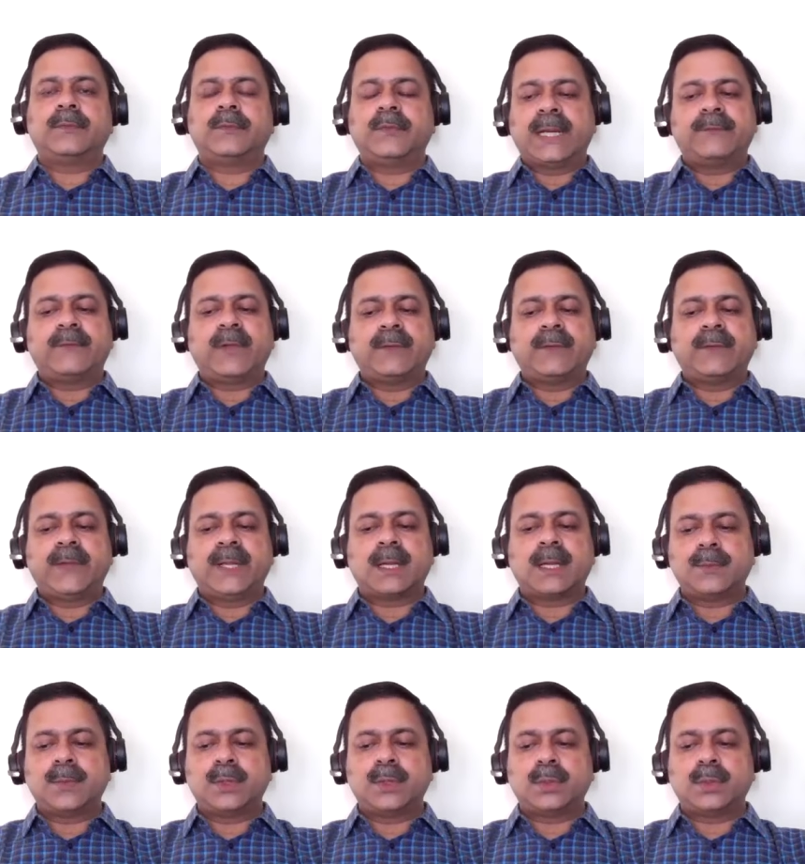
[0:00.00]
when, when we
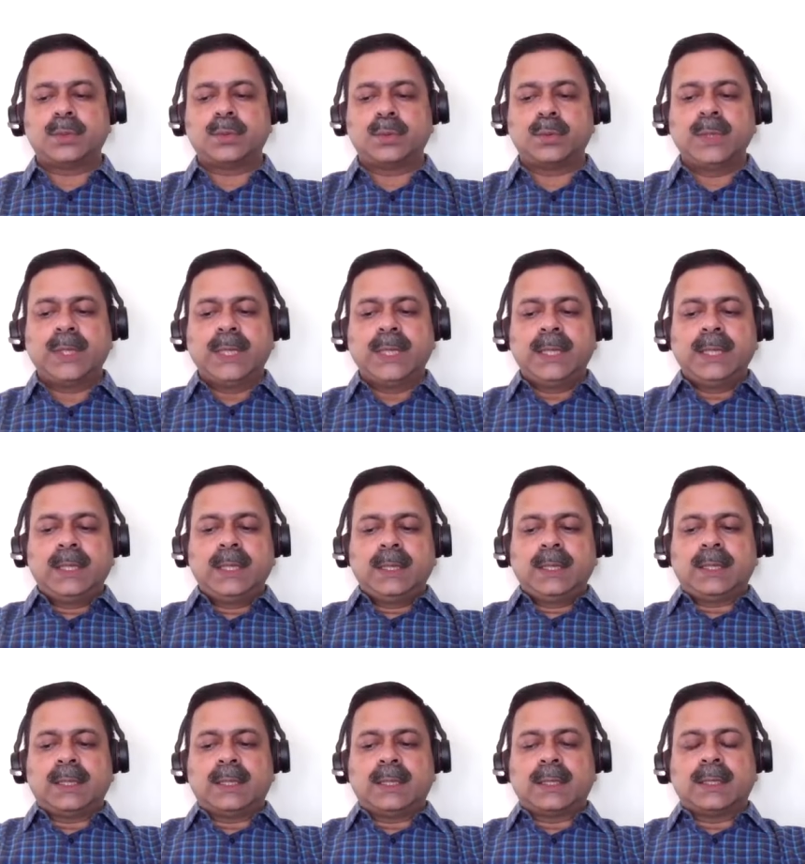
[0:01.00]
come to
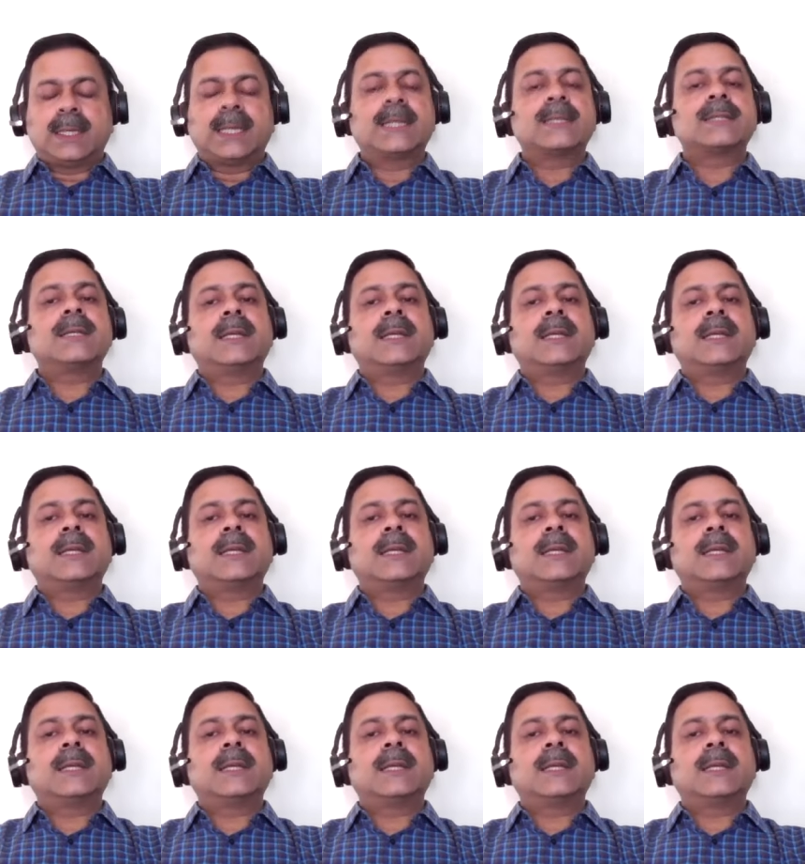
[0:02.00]
uh,